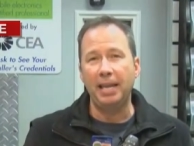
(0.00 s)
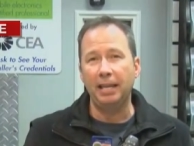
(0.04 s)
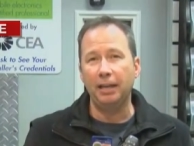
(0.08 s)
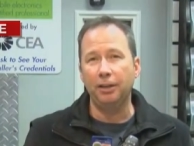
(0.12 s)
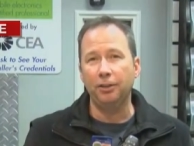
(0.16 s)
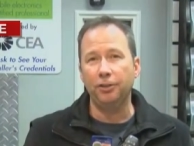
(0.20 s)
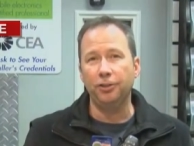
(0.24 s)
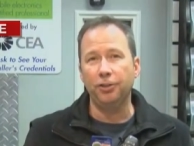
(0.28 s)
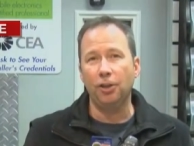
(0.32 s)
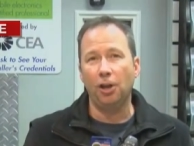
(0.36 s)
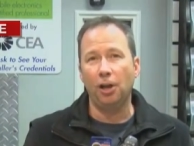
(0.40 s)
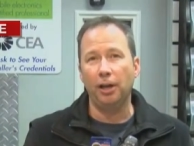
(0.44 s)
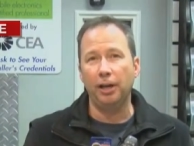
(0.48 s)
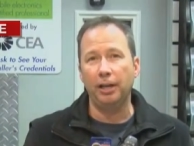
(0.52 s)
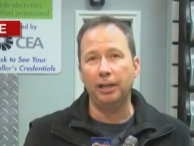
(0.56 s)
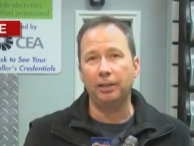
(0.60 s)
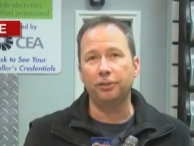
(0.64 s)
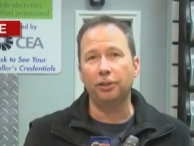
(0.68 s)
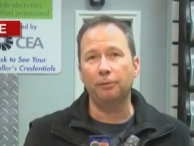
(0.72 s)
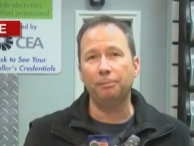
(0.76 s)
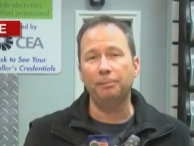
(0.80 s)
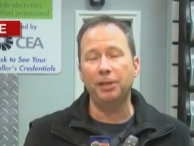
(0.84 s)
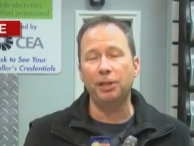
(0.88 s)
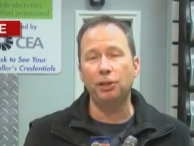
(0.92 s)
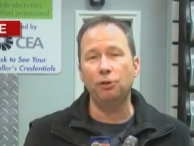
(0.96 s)
Panasonic,
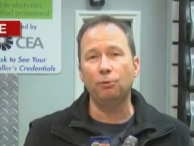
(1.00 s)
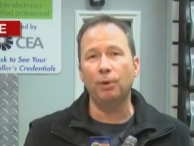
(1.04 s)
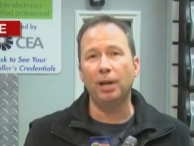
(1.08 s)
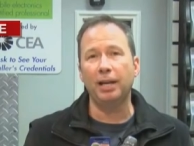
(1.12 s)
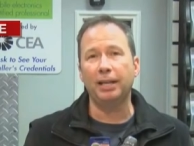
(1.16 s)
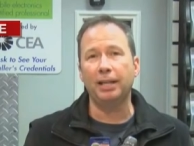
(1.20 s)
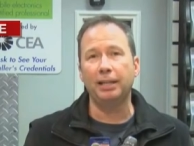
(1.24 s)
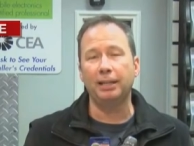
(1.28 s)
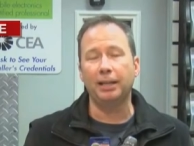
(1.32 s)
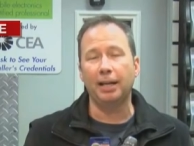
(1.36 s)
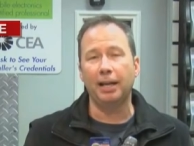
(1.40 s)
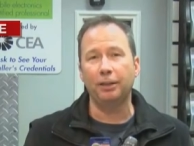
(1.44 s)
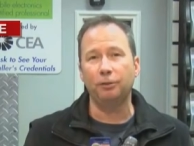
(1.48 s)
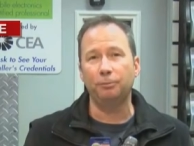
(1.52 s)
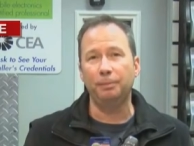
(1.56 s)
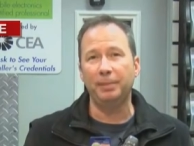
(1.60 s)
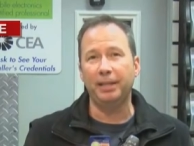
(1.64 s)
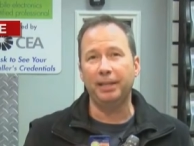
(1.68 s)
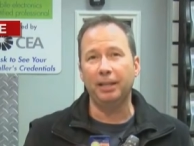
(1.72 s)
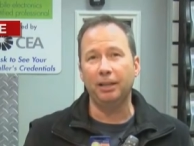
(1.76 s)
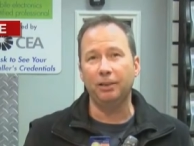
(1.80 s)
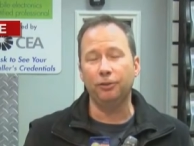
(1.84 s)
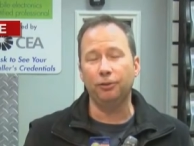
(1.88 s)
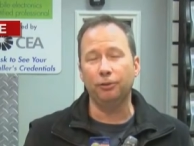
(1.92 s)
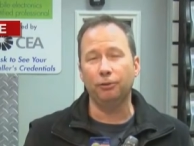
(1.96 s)
something you recognize,
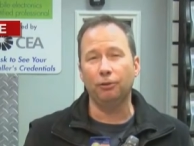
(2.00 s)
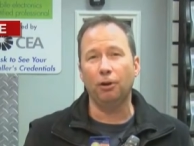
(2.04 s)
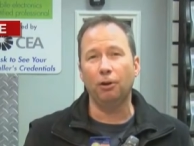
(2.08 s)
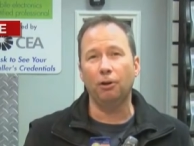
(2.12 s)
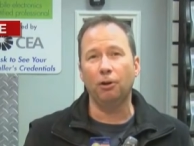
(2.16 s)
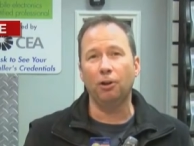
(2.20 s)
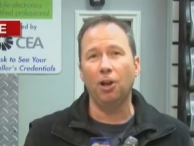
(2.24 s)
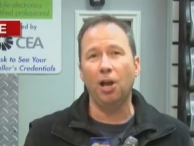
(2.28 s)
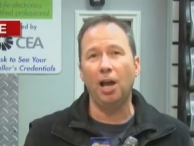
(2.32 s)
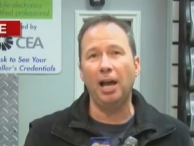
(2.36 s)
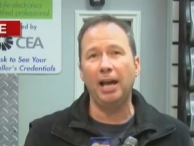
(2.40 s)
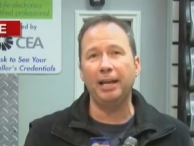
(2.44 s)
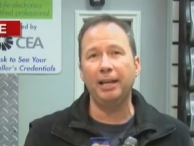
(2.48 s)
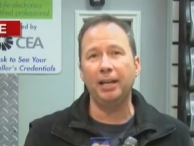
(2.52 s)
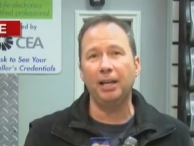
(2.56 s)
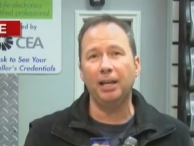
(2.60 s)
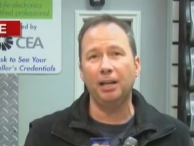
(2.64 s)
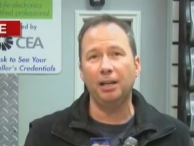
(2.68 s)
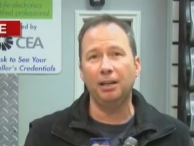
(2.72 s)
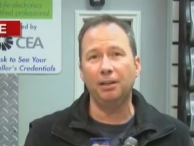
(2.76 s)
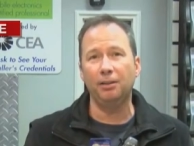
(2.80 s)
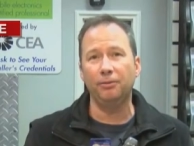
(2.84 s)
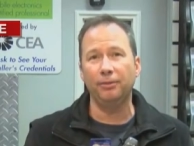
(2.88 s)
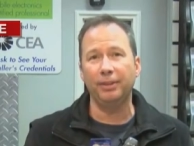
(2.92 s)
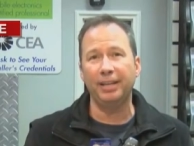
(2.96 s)
because there are a lot
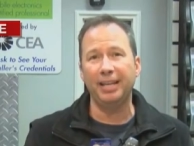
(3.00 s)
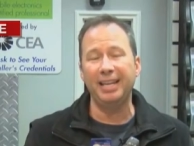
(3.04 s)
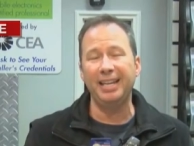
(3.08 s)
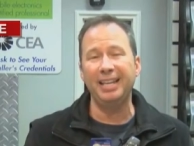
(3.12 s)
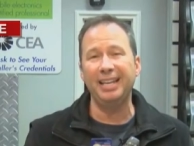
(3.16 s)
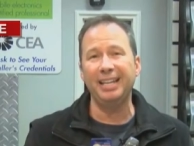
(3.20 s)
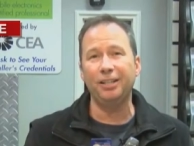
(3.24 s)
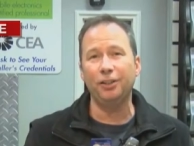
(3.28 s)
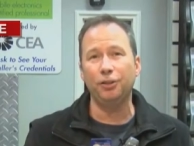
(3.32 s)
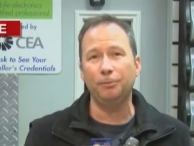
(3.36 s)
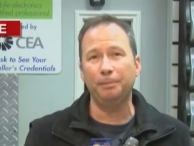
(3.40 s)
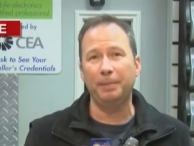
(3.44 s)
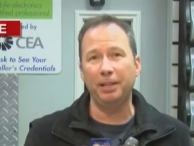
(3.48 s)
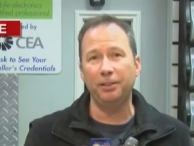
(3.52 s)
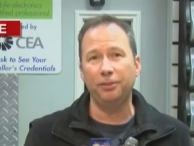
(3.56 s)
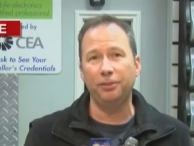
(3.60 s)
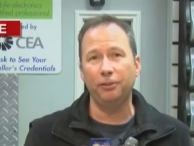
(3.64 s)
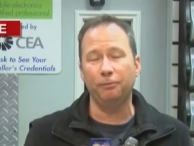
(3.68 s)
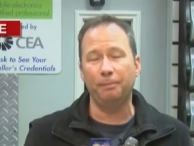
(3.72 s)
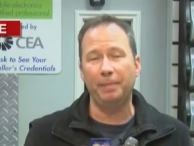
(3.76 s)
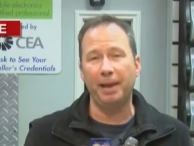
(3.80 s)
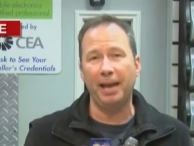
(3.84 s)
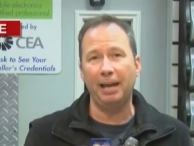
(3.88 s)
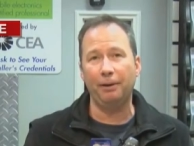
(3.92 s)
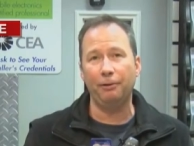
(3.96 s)
of
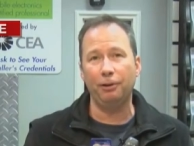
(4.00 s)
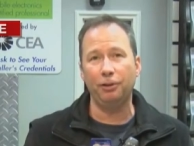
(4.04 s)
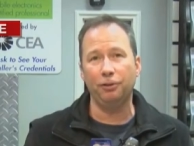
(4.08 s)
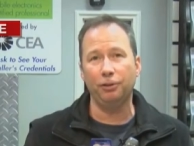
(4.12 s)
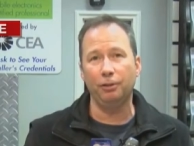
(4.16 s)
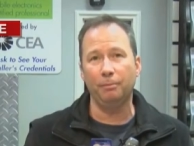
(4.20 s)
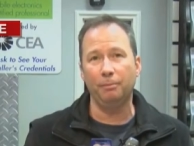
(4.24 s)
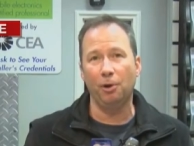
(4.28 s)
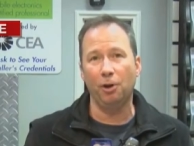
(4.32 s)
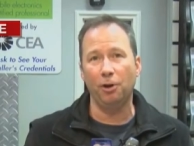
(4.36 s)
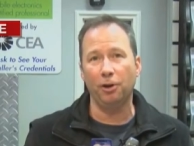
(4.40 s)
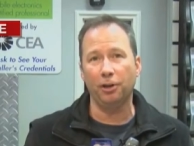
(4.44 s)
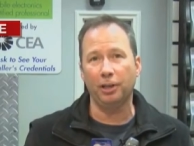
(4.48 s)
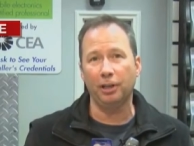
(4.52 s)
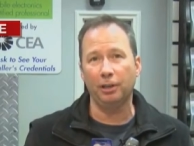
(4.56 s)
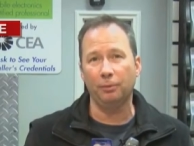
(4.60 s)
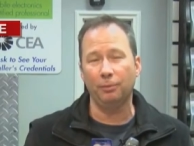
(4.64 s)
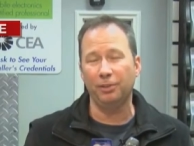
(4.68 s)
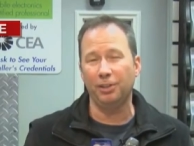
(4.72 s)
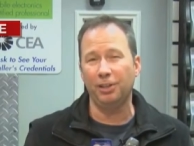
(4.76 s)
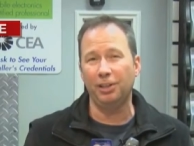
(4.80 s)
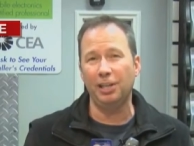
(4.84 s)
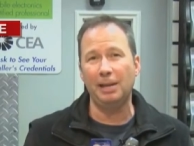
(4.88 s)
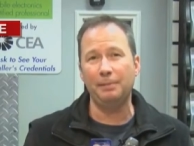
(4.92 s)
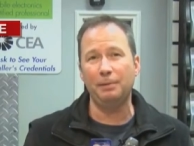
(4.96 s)
inexpensive batteries in the market
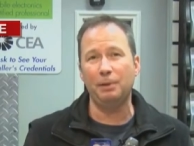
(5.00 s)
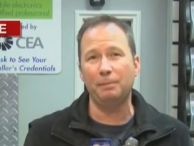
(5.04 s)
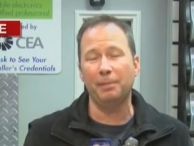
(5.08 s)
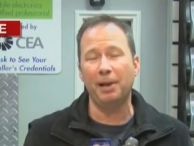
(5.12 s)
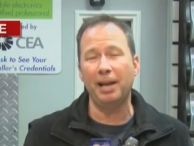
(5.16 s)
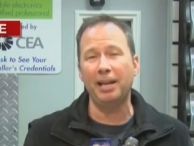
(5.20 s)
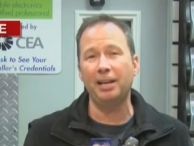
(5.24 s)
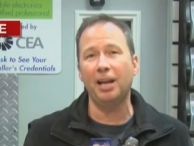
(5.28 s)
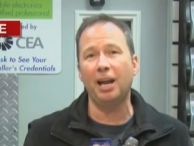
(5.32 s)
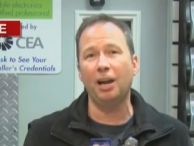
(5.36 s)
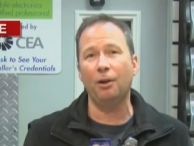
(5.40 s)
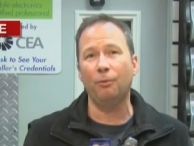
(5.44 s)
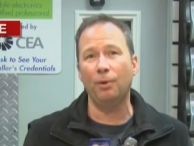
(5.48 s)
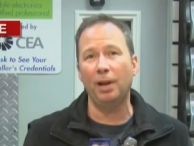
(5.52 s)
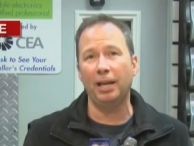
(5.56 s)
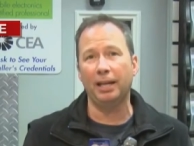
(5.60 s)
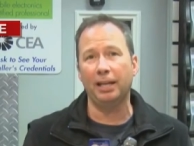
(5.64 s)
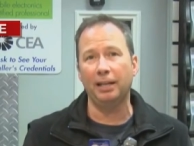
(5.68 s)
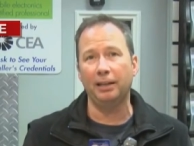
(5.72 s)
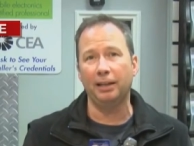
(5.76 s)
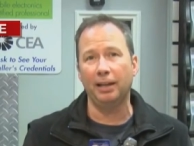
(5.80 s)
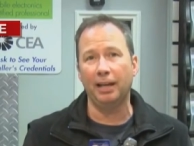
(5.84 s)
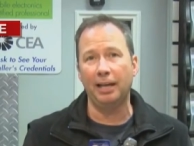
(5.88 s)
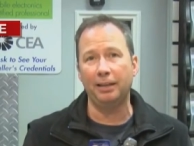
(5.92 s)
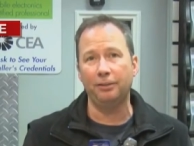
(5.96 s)
with a name you might not
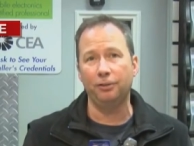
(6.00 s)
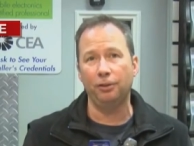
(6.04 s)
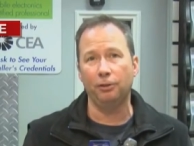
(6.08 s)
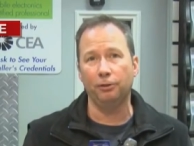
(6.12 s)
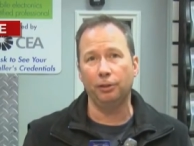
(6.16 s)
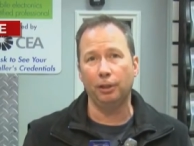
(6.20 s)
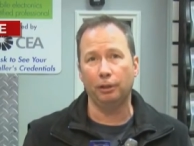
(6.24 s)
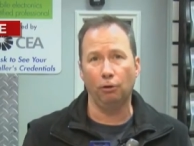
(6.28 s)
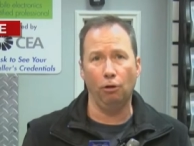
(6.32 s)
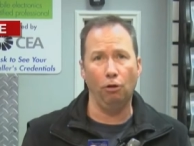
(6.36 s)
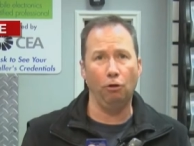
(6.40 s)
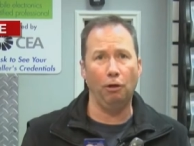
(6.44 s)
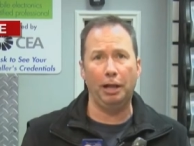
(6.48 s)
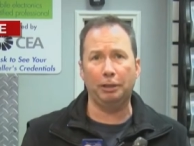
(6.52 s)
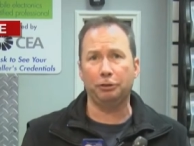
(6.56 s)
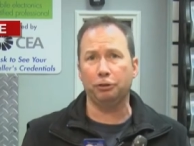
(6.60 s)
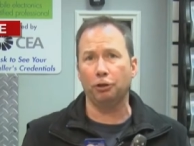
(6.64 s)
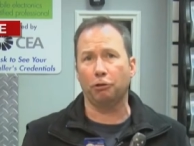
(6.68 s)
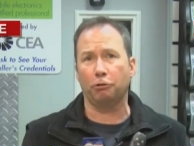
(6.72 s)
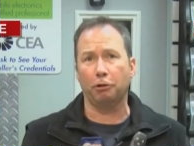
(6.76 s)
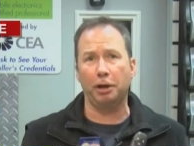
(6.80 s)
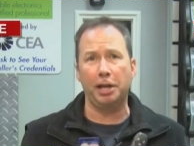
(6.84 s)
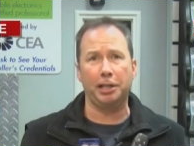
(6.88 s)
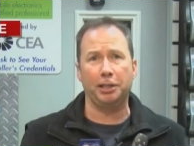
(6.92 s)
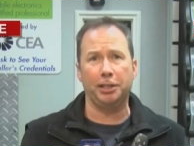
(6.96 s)
recognize that you think, oh, that's
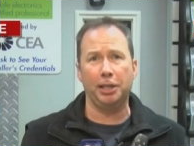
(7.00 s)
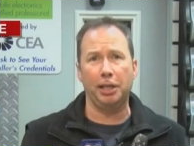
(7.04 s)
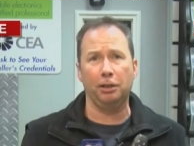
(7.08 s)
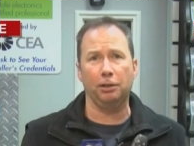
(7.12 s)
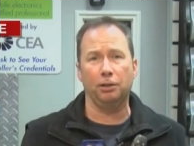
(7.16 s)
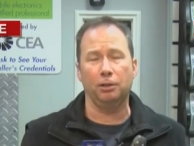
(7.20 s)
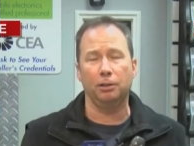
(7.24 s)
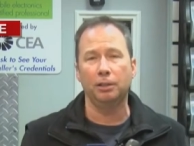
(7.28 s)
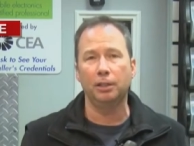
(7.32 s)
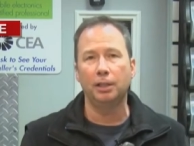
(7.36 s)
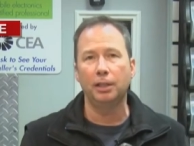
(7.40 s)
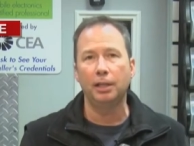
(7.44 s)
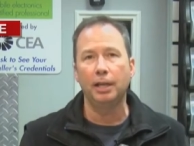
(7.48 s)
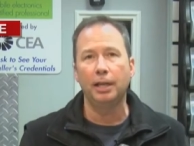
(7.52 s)
a great deal.